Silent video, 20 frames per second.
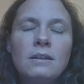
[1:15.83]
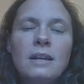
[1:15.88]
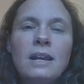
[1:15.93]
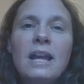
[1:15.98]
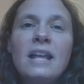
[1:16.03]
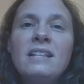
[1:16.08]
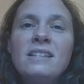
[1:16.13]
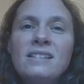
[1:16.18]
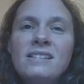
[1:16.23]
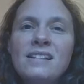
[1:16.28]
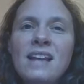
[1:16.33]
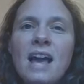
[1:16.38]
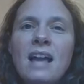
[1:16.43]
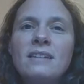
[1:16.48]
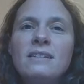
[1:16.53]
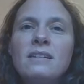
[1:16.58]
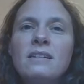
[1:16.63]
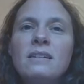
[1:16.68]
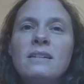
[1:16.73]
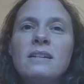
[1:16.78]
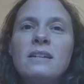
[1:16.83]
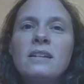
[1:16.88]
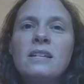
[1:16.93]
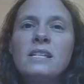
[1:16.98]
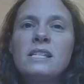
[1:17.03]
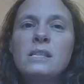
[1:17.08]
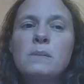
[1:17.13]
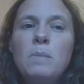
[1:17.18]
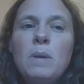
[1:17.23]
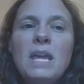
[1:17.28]
Instead,
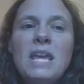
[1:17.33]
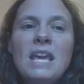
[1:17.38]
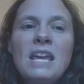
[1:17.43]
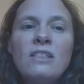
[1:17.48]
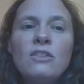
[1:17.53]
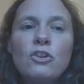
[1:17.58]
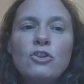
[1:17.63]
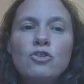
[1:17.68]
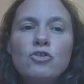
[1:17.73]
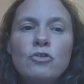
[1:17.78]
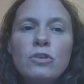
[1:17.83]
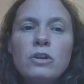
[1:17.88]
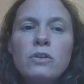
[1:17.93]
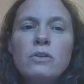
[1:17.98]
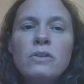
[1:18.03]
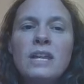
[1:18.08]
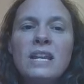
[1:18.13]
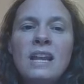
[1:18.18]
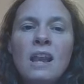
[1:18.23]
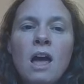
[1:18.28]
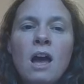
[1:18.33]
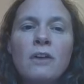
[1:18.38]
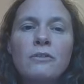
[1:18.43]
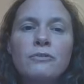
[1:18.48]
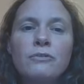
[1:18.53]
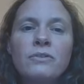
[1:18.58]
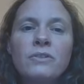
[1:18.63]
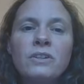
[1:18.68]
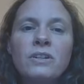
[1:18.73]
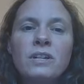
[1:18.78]
speaking the truth in
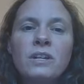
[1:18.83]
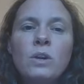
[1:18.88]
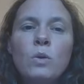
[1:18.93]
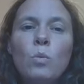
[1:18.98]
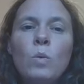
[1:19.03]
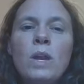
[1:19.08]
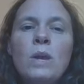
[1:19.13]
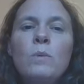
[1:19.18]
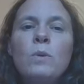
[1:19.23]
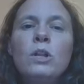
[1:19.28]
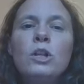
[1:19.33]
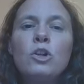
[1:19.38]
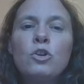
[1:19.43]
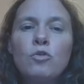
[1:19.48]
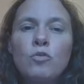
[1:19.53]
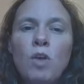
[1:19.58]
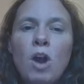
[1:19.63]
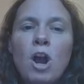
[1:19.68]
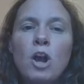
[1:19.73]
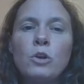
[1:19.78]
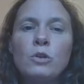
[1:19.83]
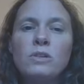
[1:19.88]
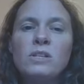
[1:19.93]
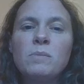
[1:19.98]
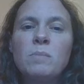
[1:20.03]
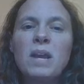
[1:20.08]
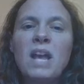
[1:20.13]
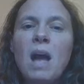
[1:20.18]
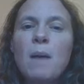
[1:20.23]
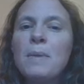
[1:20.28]
love, we will grow to
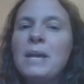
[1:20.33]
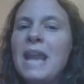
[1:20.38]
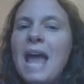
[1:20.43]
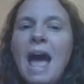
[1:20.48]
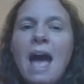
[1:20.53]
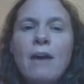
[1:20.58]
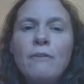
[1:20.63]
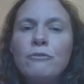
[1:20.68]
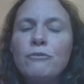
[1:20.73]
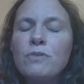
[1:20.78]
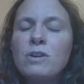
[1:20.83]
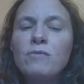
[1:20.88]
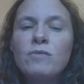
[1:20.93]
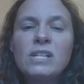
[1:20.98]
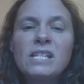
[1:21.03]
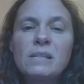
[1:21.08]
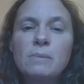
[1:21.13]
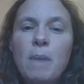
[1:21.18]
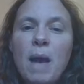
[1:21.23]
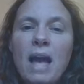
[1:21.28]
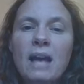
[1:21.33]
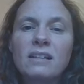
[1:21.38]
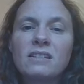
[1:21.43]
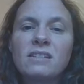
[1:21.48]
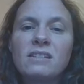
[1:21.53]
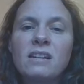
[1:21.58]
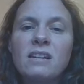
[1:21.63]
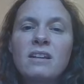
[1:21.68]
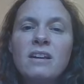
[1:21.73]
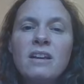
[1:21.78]
become in every
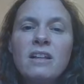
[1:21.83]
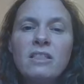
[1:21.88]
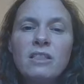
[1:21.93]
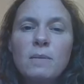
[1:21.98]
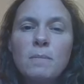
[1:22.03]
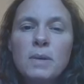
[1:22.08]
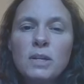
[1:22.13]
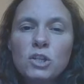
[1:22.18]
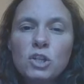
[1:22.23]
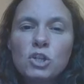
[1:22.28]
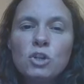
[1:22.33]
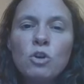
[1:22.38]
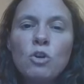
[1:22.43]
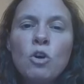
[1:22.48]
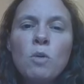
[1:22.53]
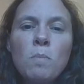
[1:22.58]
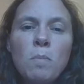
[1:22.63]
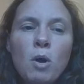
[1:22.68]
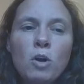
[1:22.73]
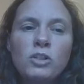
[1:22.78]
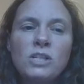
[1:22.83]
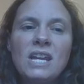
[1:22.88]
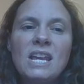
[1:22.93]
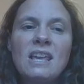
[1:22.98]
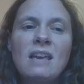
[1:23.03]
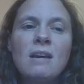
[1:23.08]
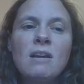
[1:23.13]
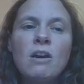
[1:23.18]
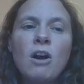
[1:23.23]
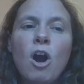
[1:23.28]
respect the mature
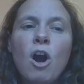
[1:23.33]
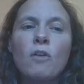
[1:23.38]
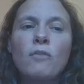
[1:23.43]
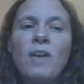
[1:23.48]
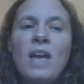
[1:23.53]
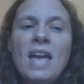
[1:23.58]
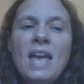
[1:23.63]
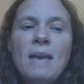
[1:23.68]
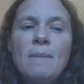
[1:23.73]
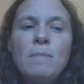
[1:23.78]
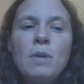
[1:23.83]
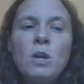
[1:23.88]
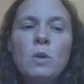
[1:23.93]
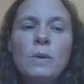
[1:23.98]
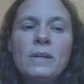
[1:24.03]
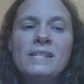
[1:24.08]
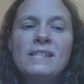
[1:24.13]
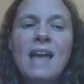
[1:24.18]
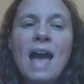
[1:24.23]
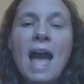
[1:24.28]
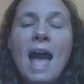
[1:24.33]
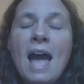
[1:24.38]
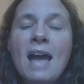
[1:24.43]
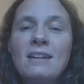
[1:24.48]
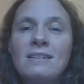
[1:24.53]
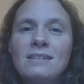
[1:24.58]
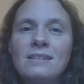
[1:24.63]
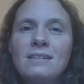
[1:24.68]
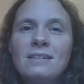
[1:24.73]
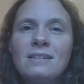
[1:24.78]
body of Him who is the
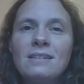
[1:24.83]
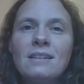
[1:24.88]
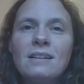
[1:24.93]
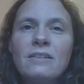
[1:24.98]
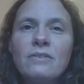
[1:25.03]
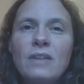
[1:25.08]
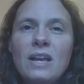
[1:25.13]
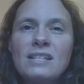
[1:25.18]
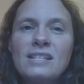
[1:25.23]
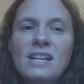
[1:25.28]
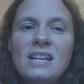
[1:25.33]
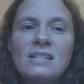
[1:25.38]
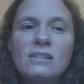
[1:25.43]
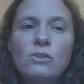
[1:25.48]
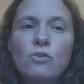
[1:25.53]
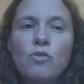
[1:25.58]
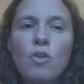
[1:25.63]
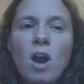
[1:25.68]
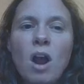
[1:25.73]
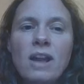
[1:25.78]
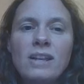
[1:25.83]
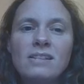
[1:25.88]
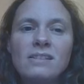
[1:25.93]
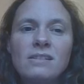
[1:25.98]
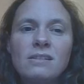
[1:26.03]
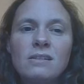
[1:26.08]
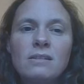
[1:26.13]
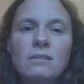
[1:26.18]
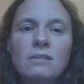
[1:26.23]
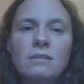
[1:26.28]
head, that is,
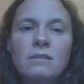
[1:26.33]
Christ.